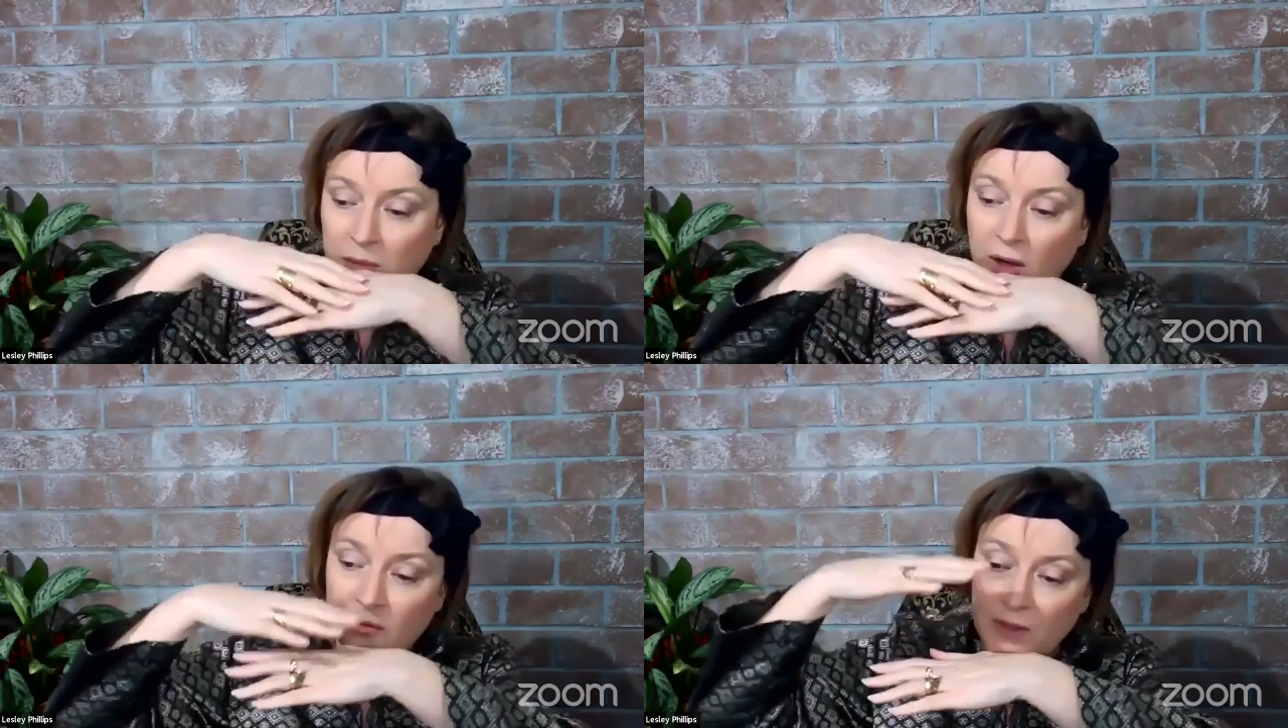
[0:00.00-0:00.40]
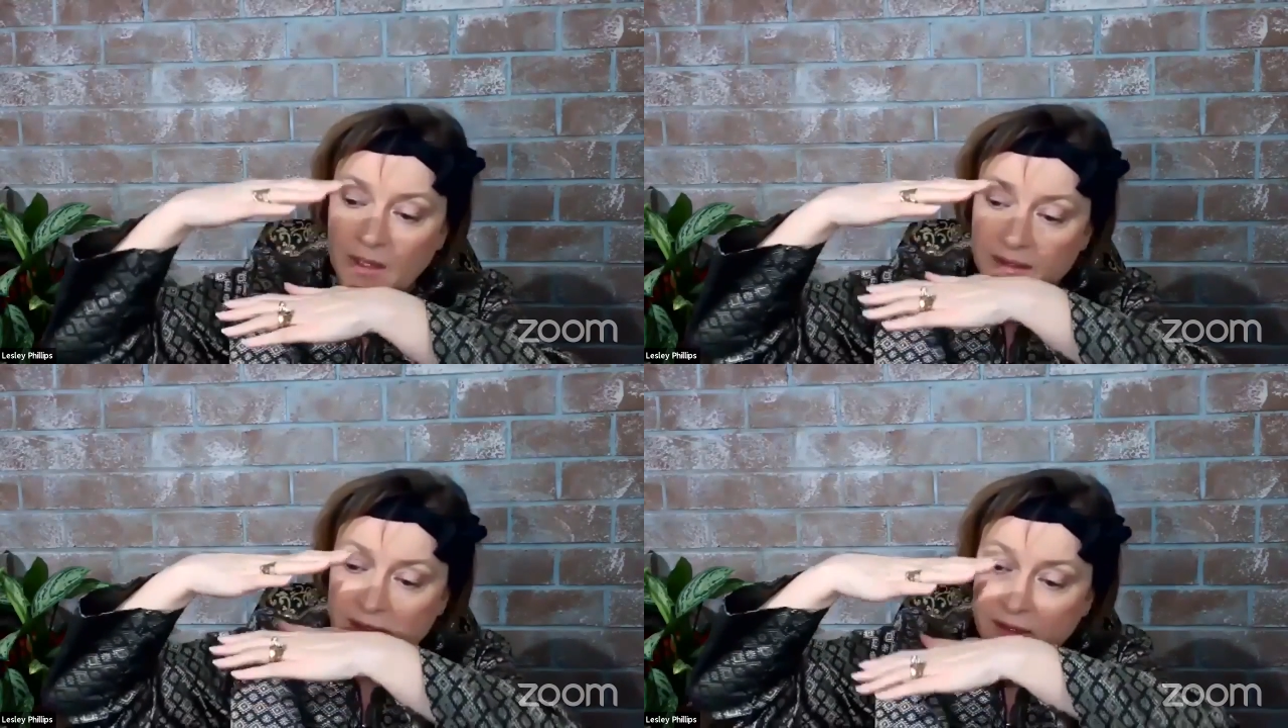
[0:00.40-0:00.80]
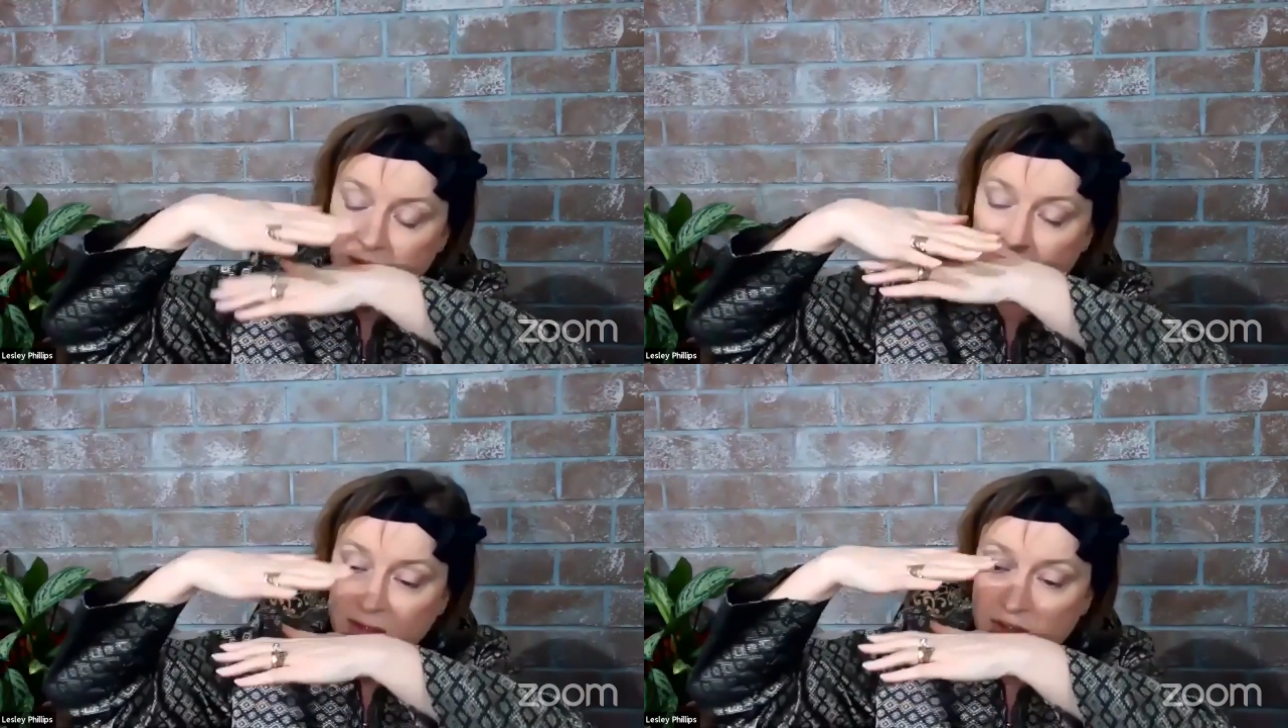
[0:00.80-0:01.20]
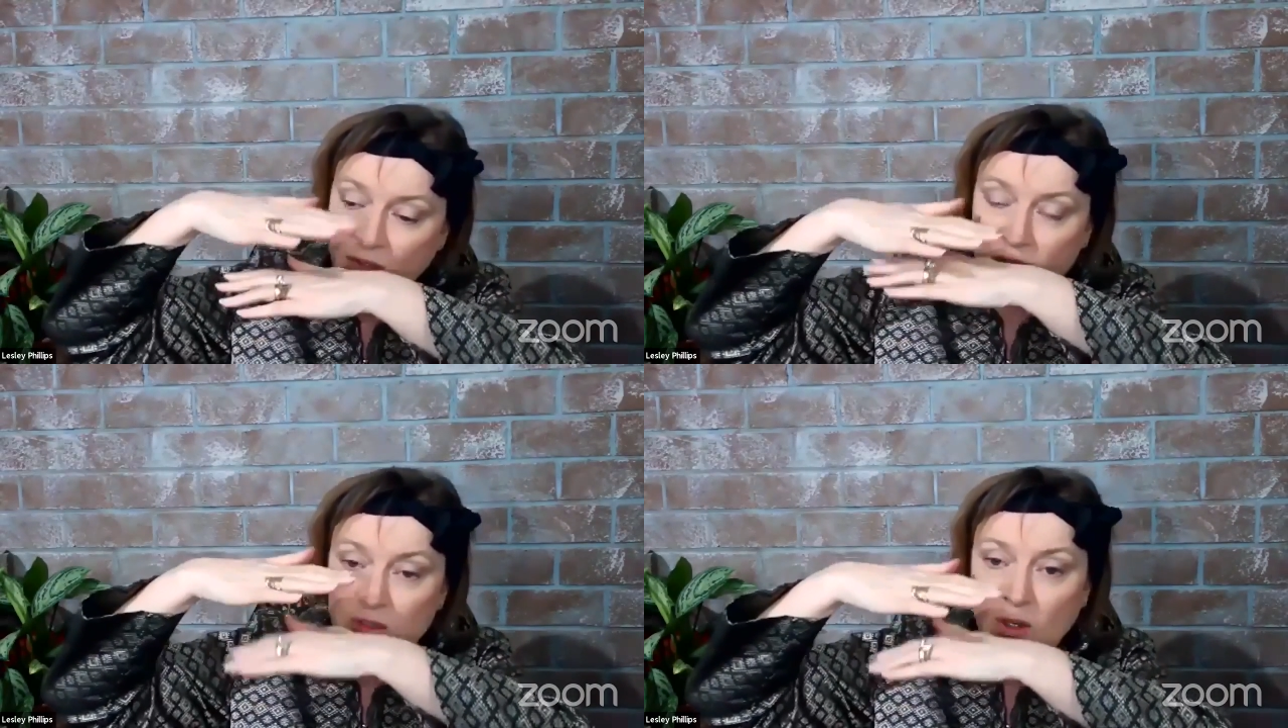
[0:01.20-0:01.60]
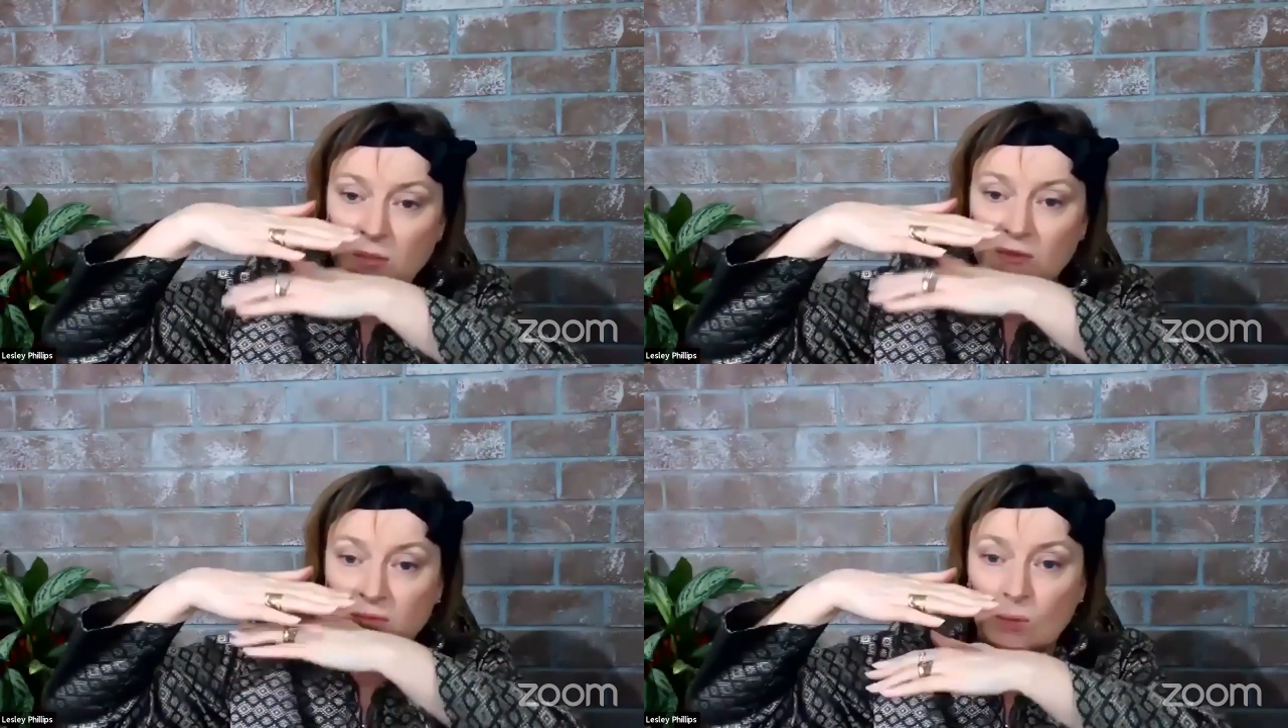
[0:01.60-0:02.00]
and sits on the top
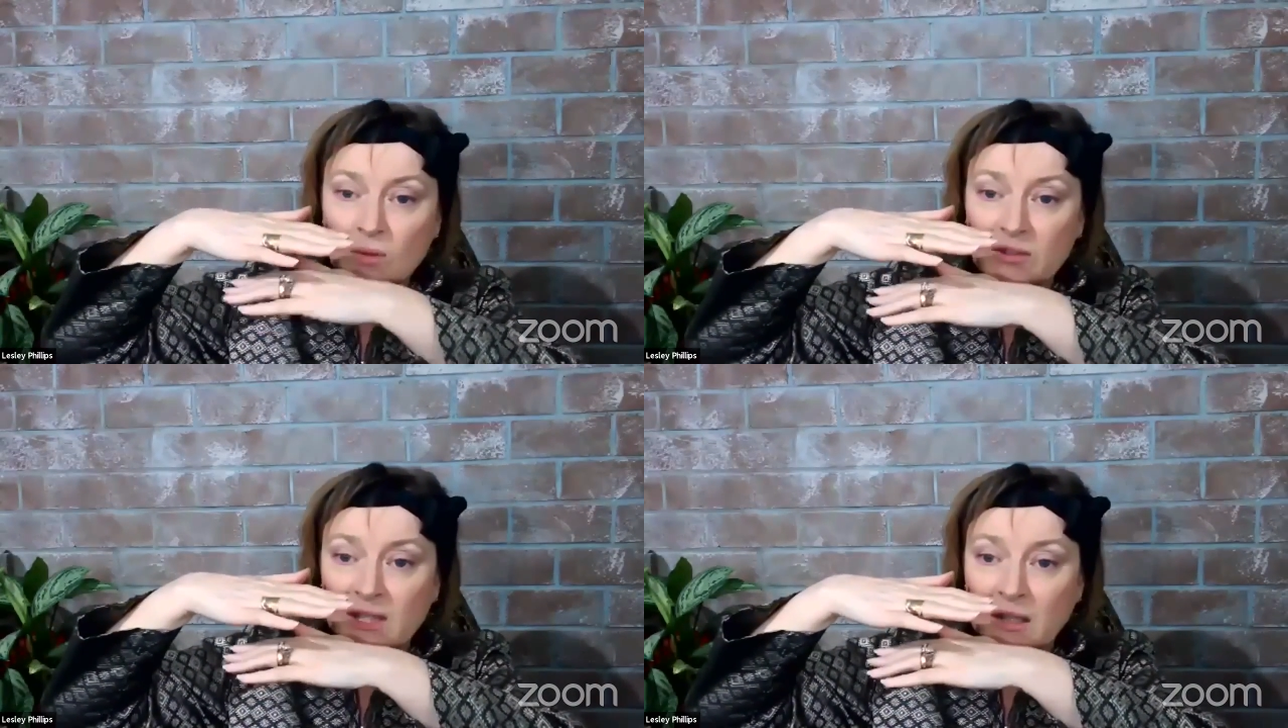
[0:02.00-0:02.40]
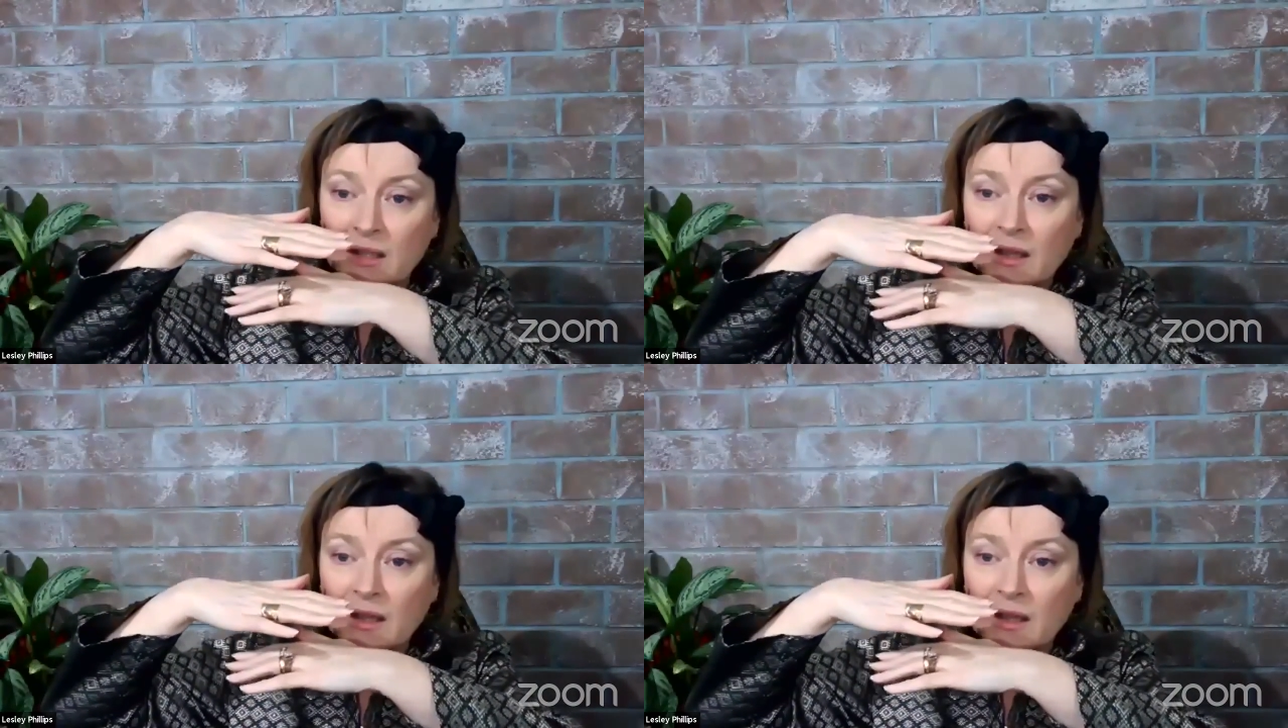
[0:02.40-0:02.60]
of water,